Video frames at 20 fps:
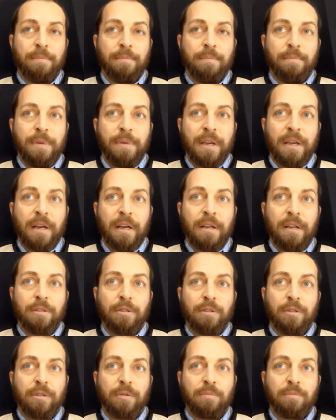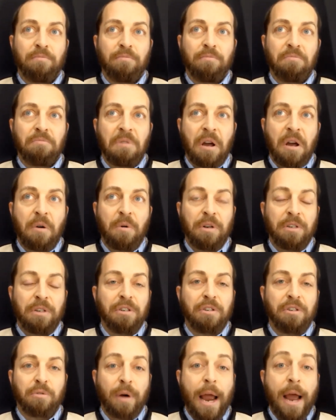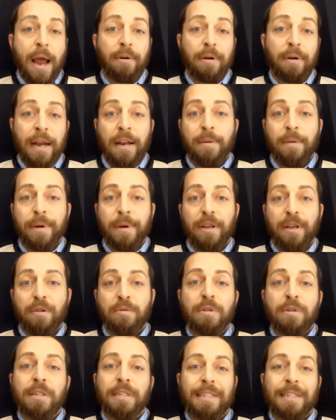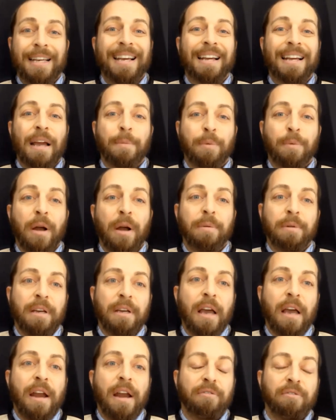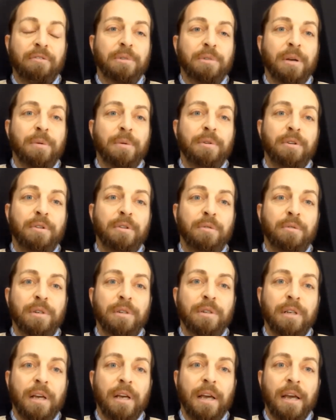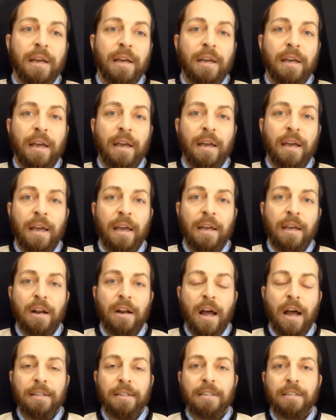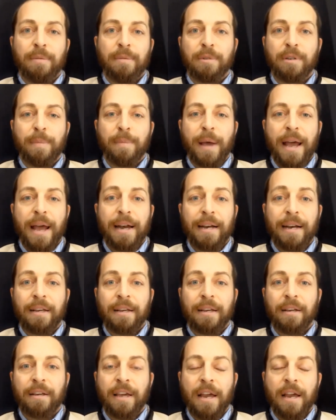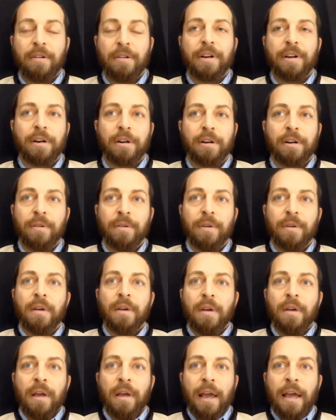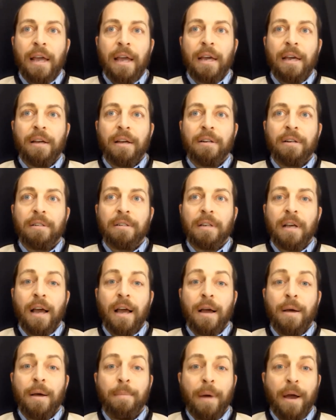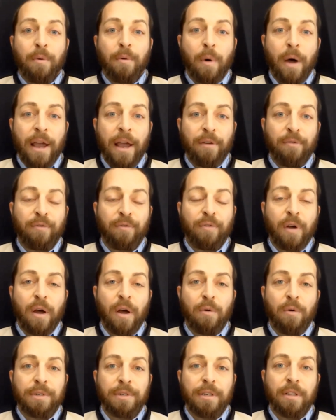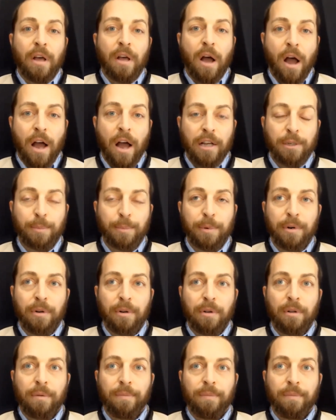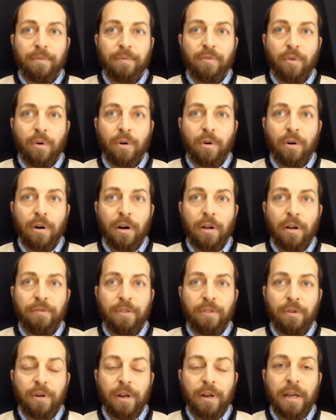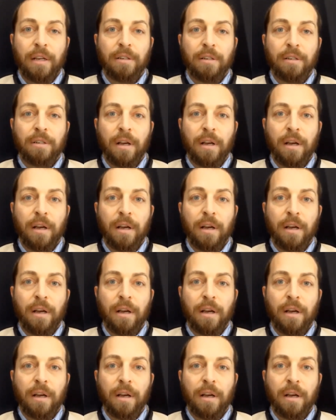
because I wasn't around anybody who was sick. I probably got it from someone who was a non-symptomatic carrier. And my wife was in the hospital for a few days